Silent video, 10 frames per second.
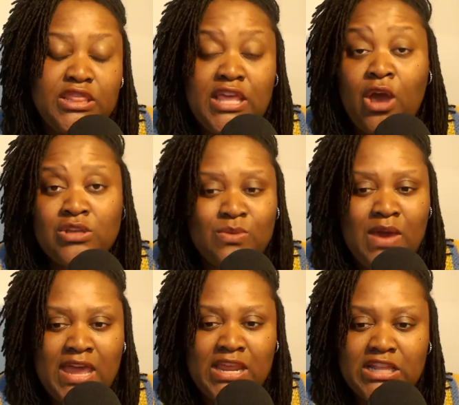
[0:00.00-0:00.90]
They also
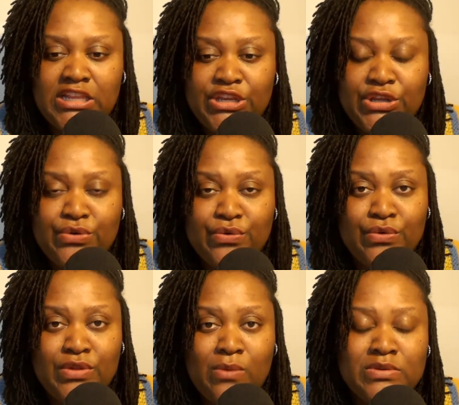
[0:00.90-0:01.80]
had a cleaning
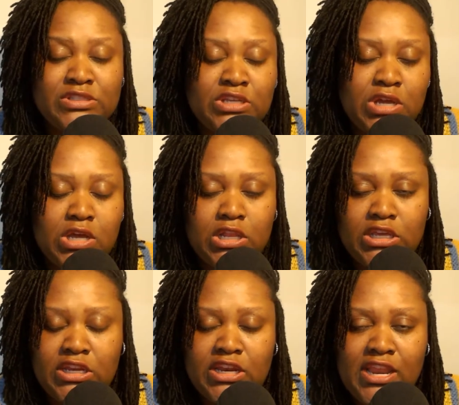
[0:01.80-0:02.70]
crew that was there
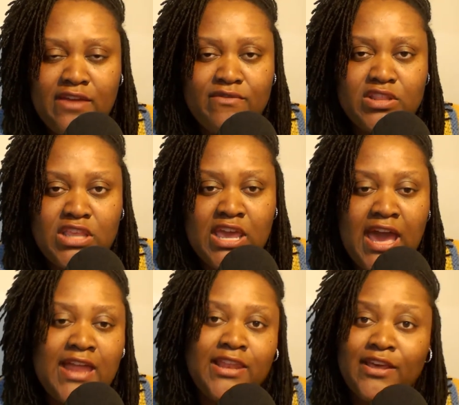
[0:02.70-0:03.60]
cleaning and everything.
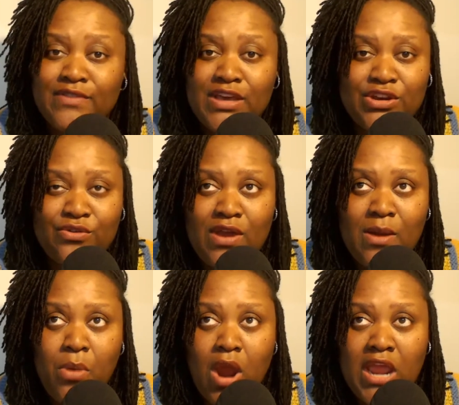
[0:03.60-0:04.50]
I love the
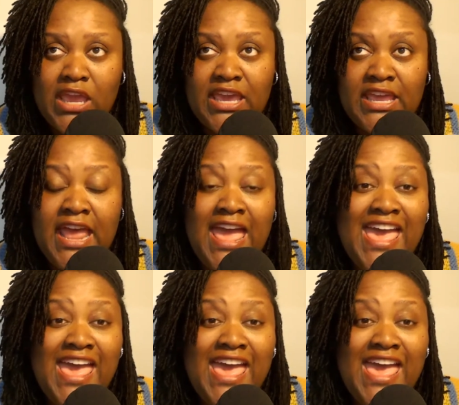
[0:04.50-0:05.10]
underground parking.